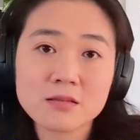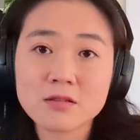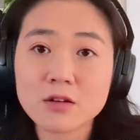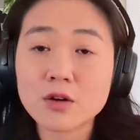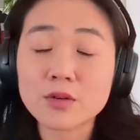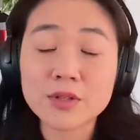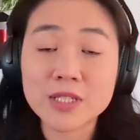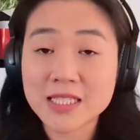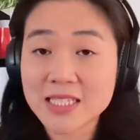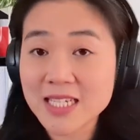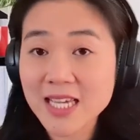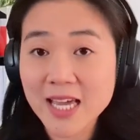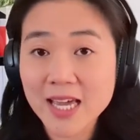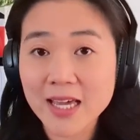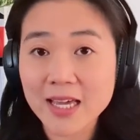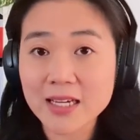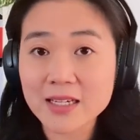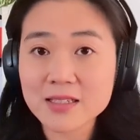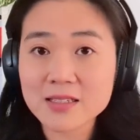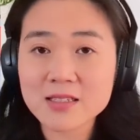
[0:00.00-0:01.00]
on the
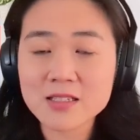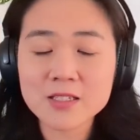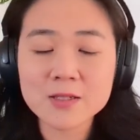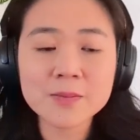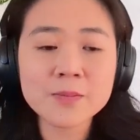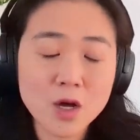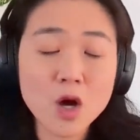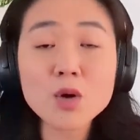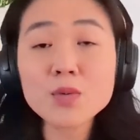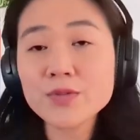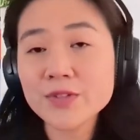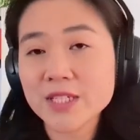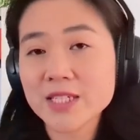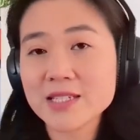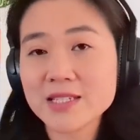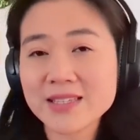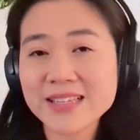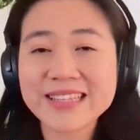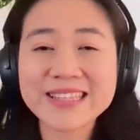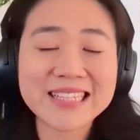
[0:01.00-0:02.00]
text,
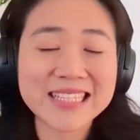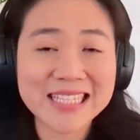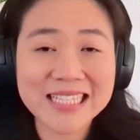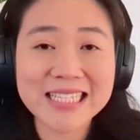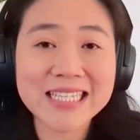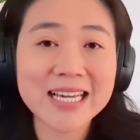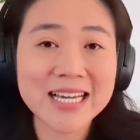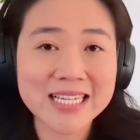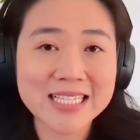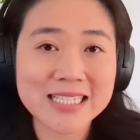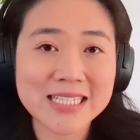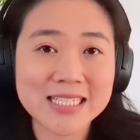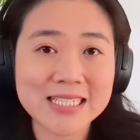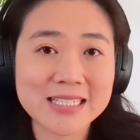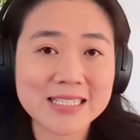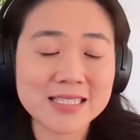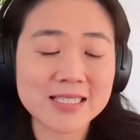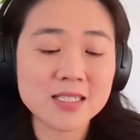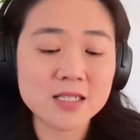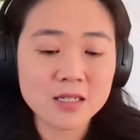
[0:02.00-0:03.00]
obviously the key
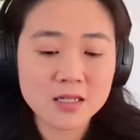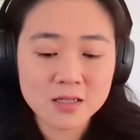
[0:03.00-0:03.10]
ideas